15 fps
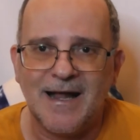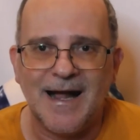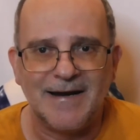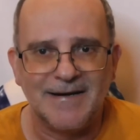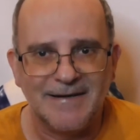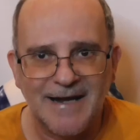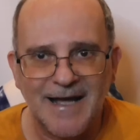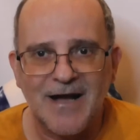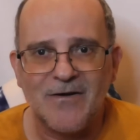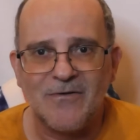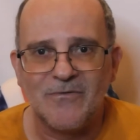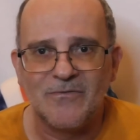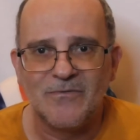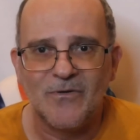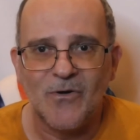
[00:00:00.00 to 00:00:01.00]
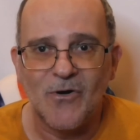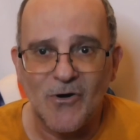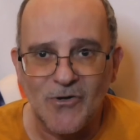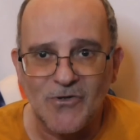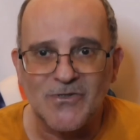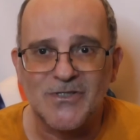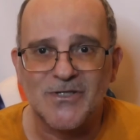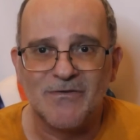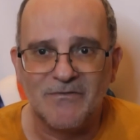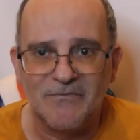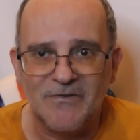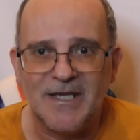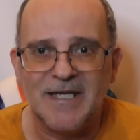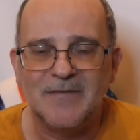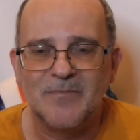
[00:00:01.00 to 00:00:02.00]
are now also
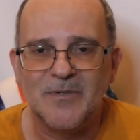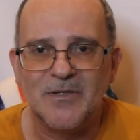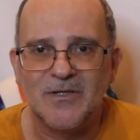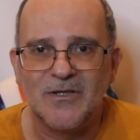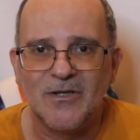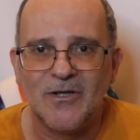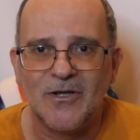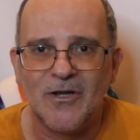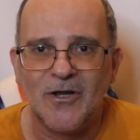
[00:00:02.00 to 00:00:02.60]
available